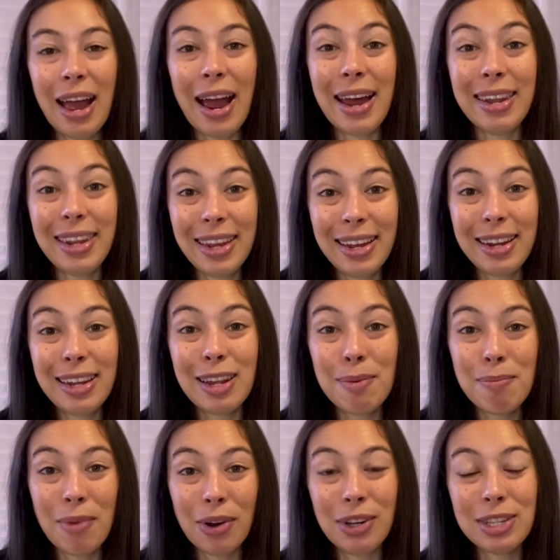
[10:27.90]
And then the
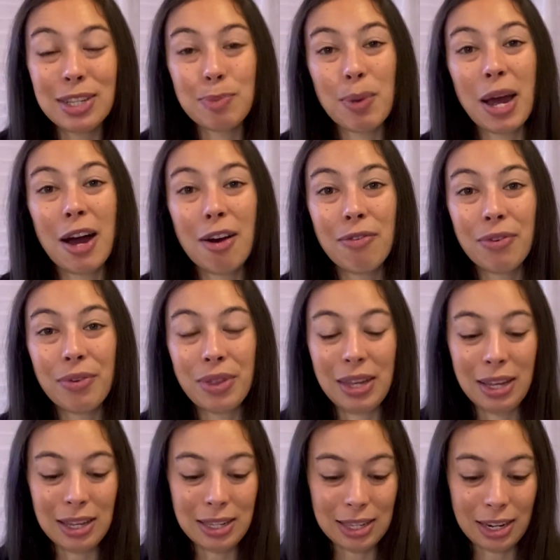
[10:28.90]
most powerful
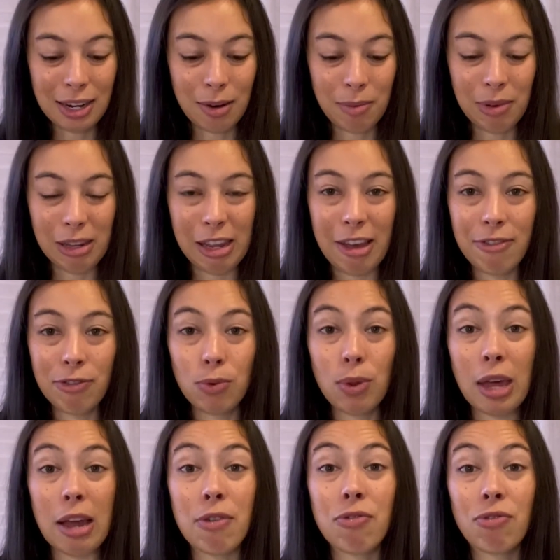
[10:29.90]
thing is that I'm left with
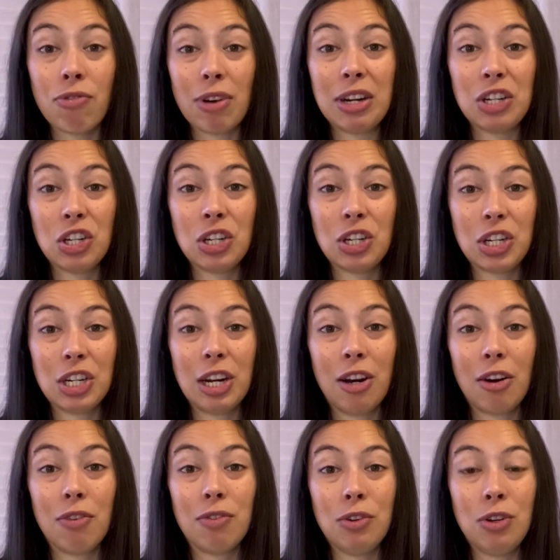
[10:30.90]
a fresh sheet
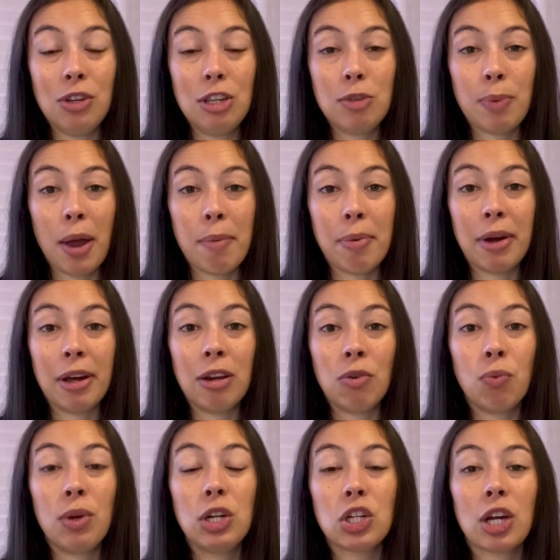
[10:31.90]
of newspaper in
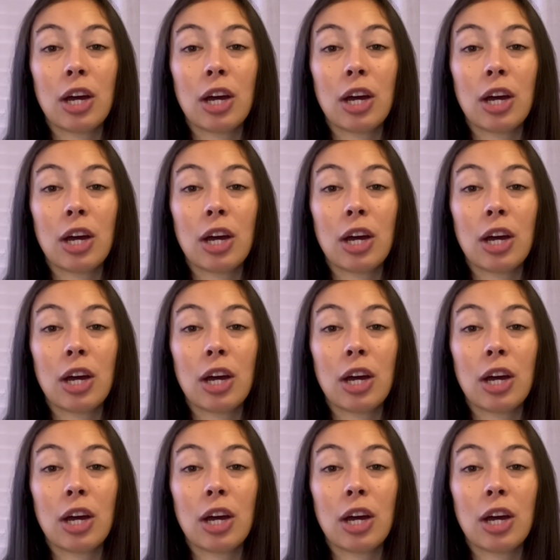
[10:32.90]
which